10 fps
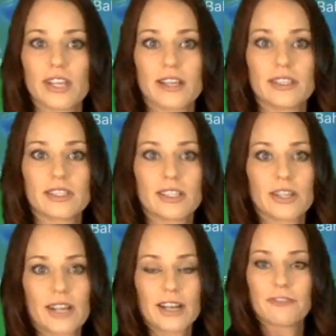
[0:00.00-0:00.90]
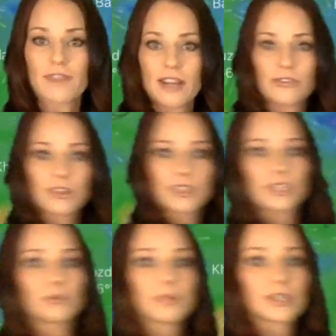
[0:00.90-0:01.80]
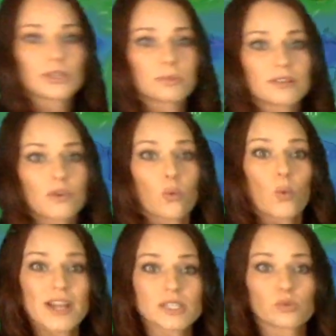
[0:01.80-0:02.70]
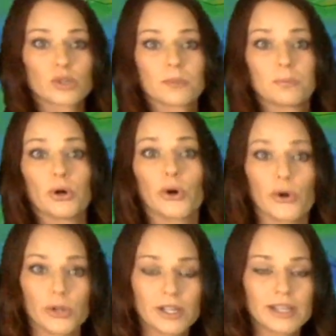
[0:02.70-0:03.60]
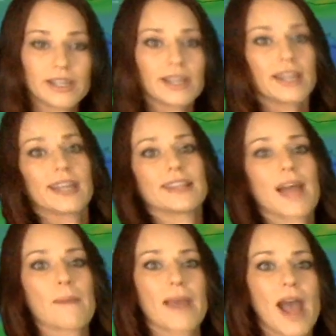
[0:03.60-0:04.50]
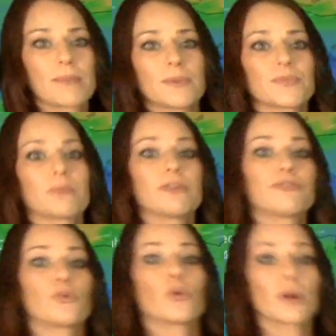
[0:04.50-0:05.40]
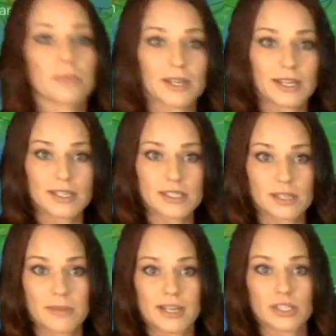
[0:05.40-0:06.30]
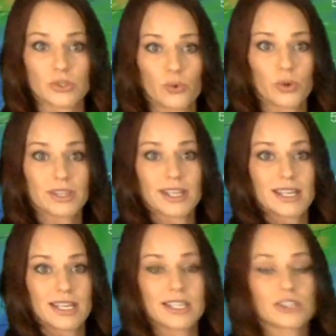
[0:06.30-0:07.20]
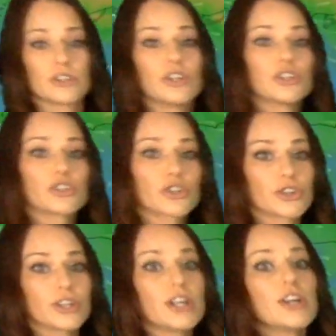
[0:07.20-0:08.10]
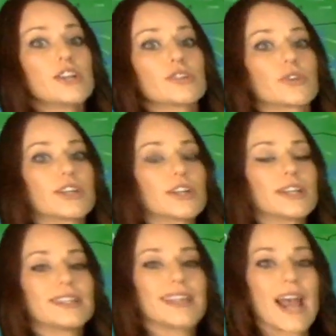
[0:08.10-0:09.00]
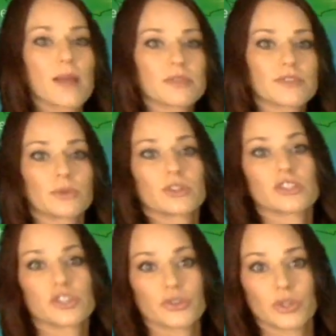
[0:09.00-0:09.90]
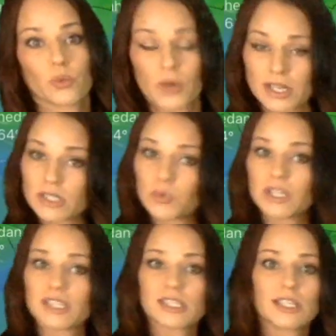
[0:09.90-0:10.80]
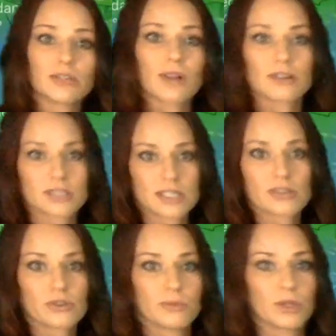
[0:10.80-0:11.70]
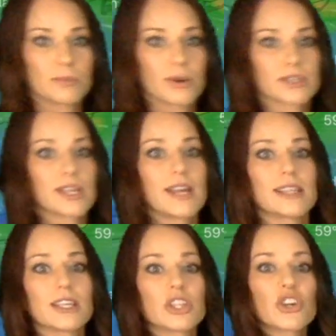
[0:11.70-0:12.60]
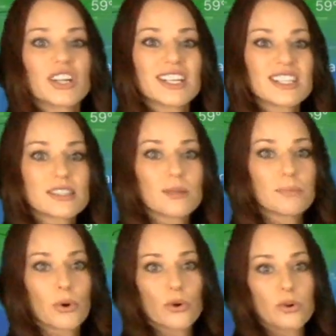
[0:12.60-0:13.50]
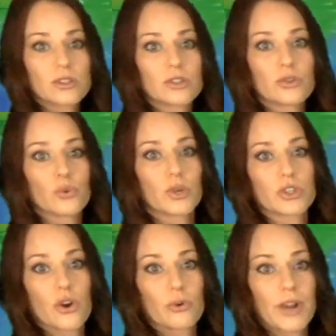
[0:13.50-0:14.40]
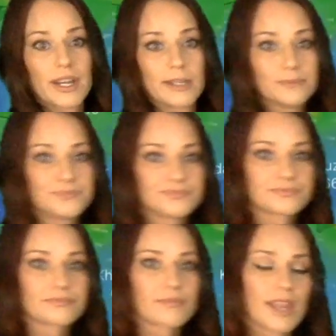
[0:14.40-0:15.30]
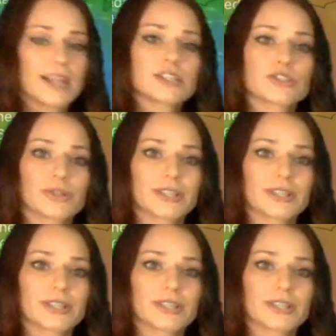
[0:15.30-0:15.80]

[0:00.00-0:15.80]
There is sheer tendency there kind of favoring that there'd be a little bit of a westward pull in that map before it begins to make its north and east turn. So here in the atmosphere with the steering winds, we can see around 600 millibars that there is some pull to the north already